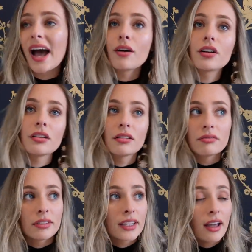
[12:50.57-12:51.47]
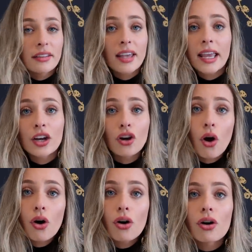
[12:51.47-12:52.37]
how to attain a
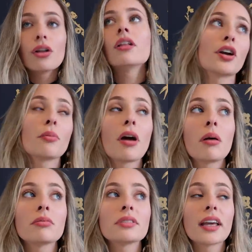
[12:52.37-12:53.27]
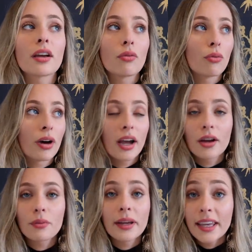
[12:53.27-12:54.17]
goal, bigger problems like why
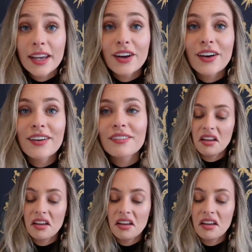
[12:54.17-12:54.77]
are we here.